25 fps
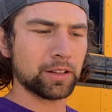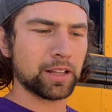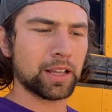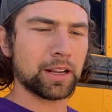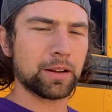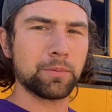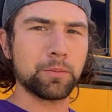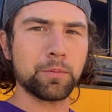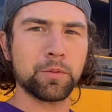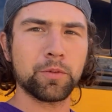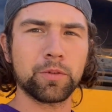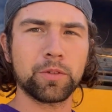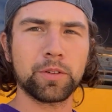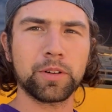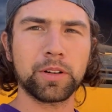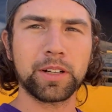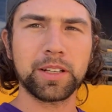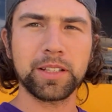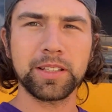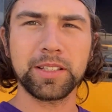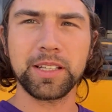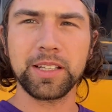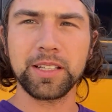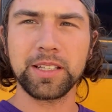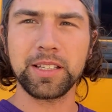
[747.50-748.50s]
like a more
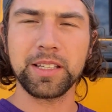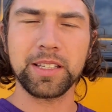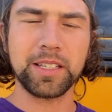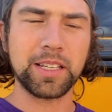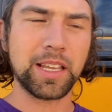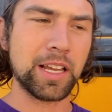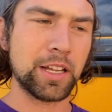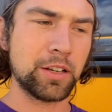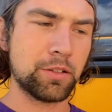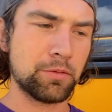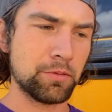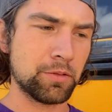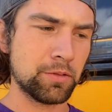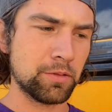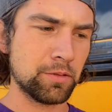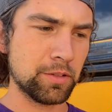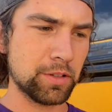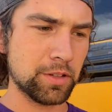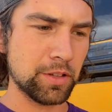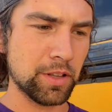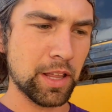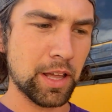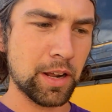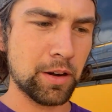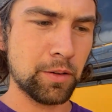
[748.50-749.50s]
consistent schedule,
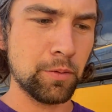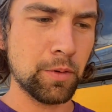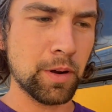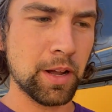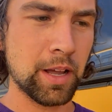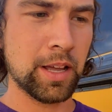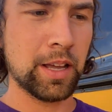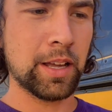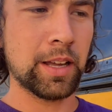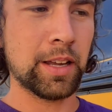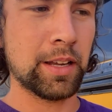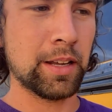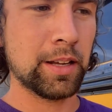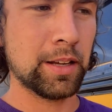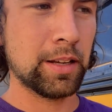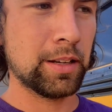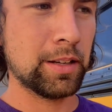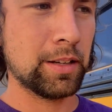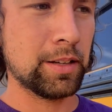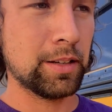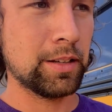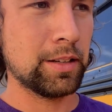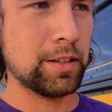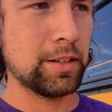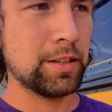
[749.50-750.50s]
so that a way,
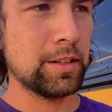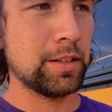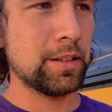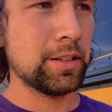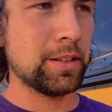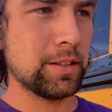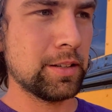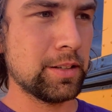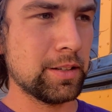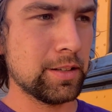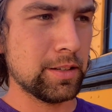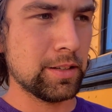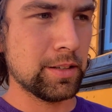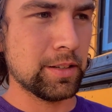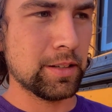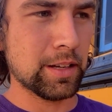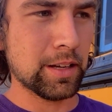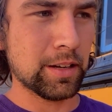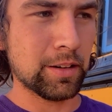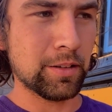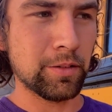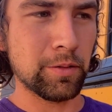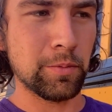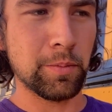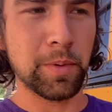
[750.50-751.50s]
I
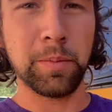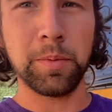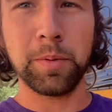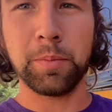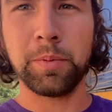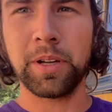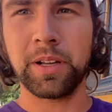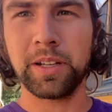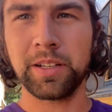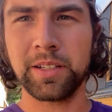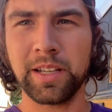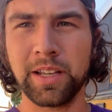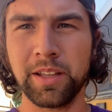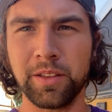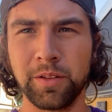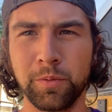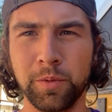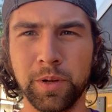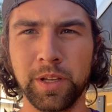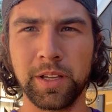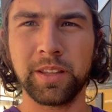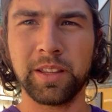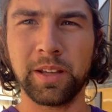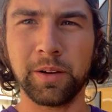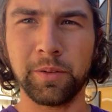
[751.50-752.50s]
don't know, maybe pick a day of the
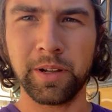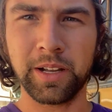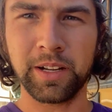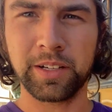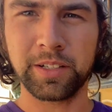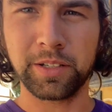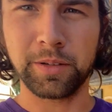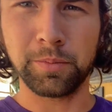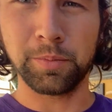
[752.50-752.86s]
week that we actually